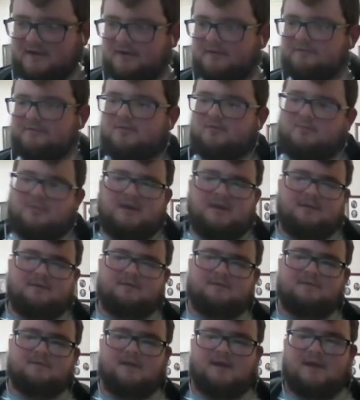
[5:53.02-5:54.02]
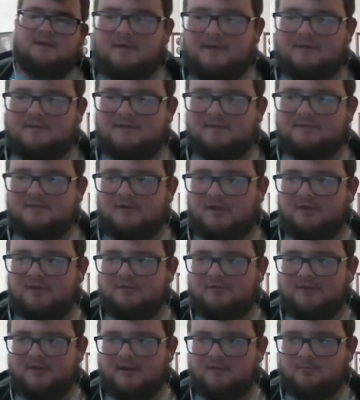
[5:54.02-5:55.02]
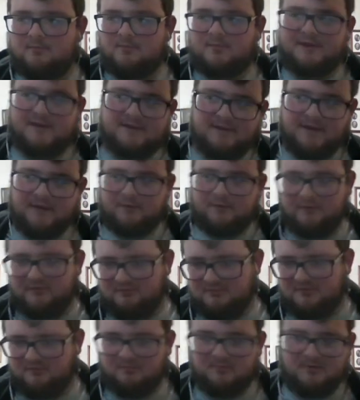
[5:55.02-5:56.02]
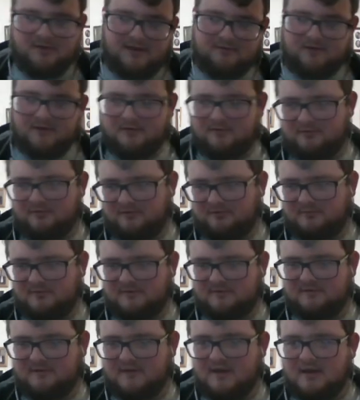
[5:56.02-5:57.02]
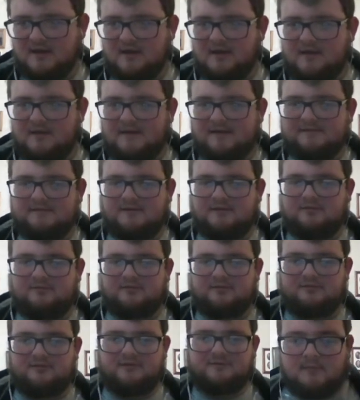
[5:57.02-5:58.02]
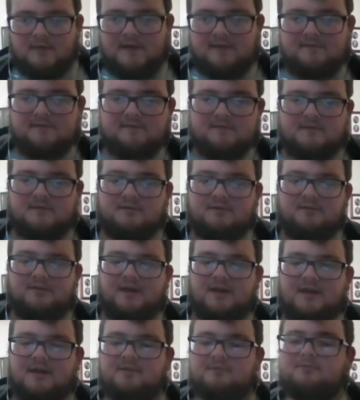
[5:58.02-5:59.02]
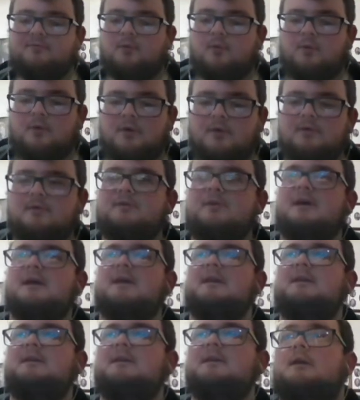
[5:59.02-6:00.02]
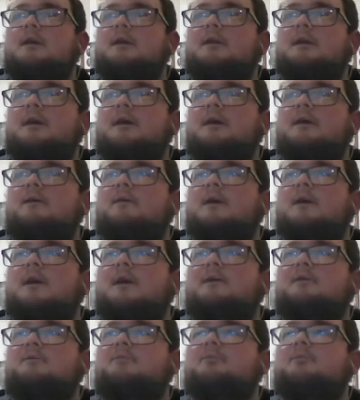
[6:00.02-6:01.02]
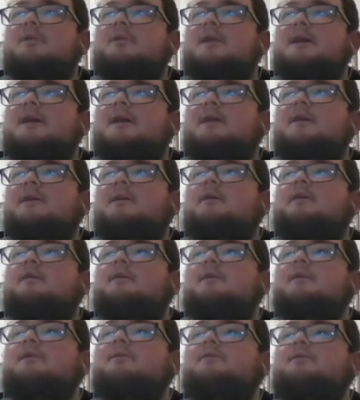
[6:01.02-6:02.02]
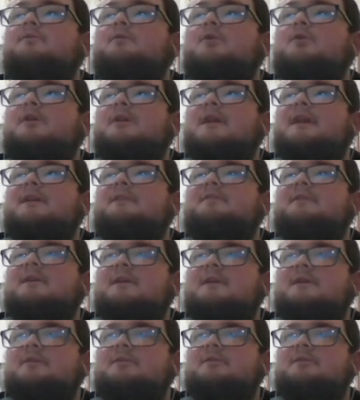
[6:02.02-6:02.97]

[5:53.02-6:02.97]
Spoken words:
also means that it doesn't alternate Blacklight Christmas, Blacklight Christmas. That's interesting. That's day 4 done, and now I can play this Fortnite event.